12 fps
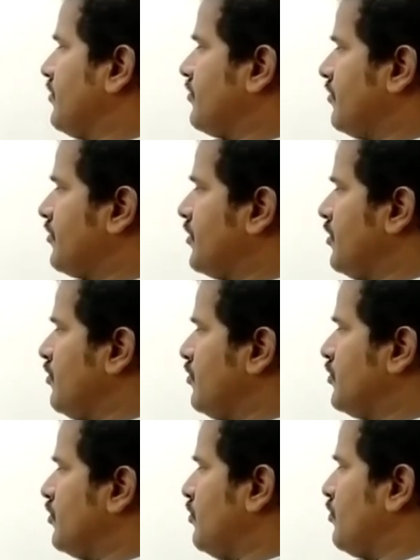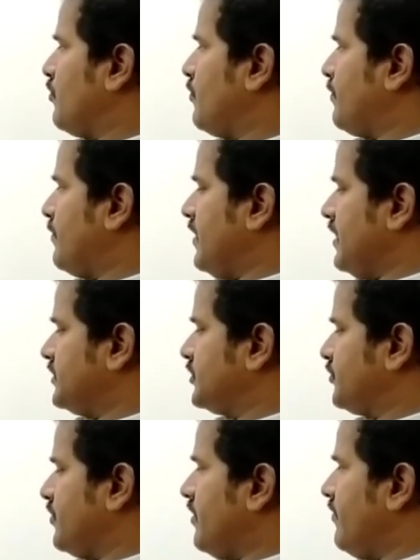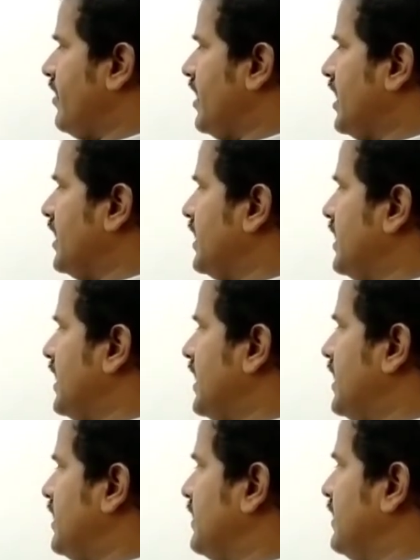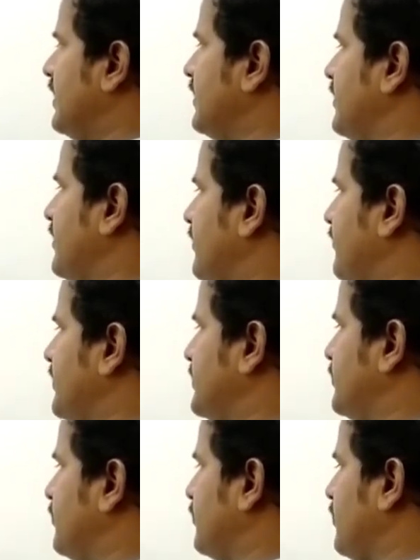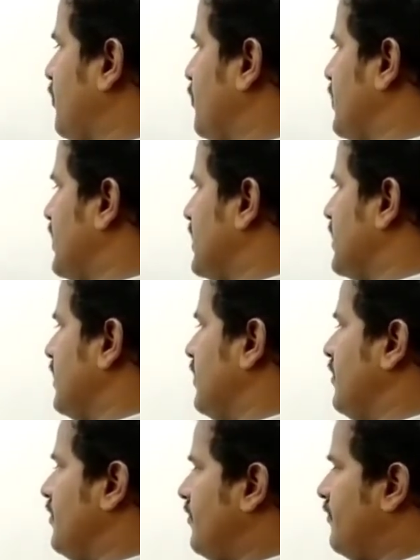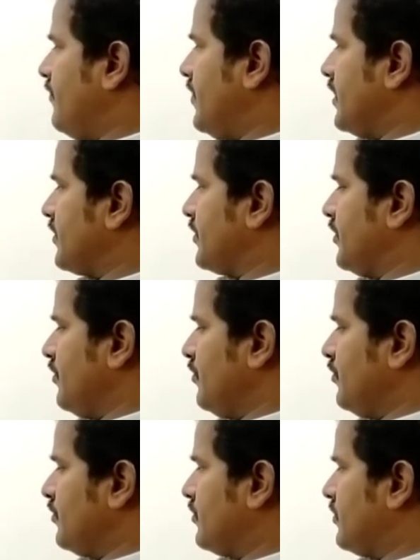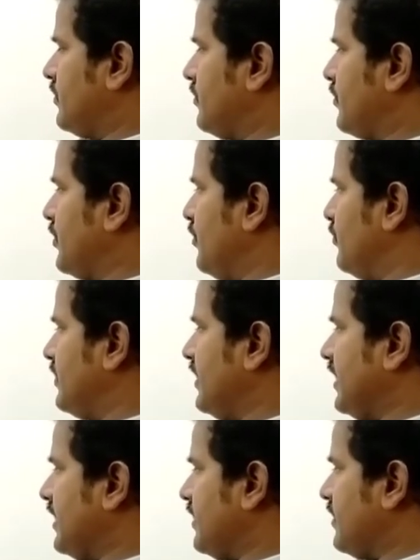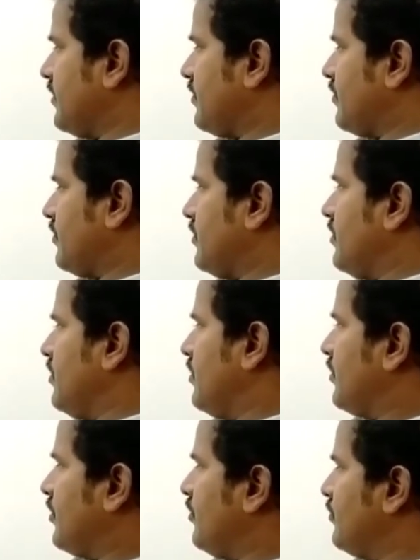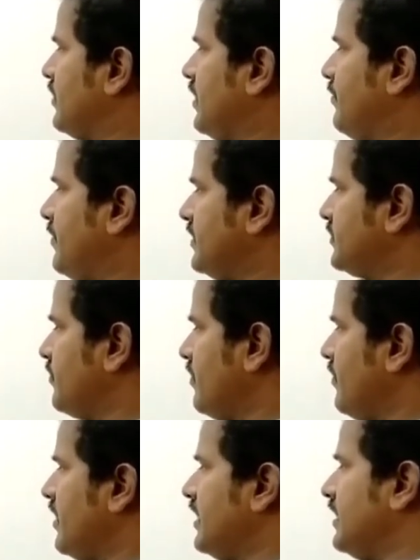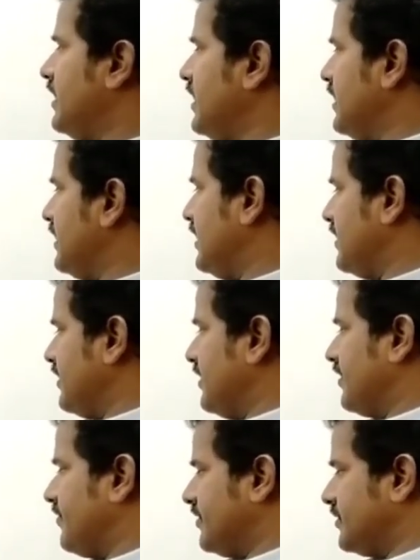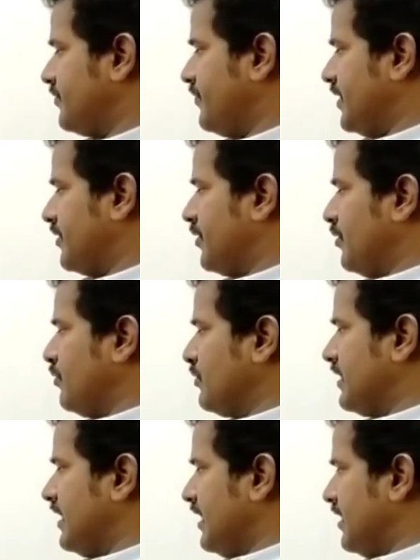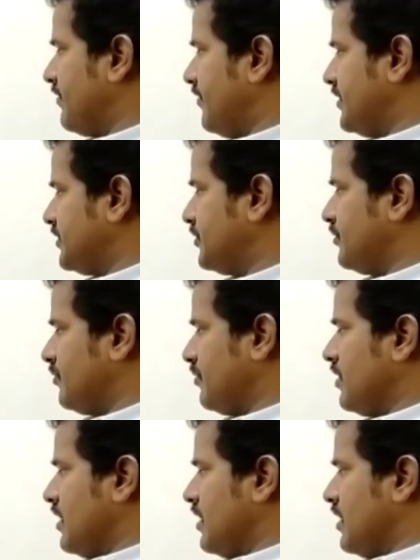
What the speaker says: So Q2 plus 1200, that is equals to 1000. Where Q3 plus 1200, that is equals to, where Q3 equals to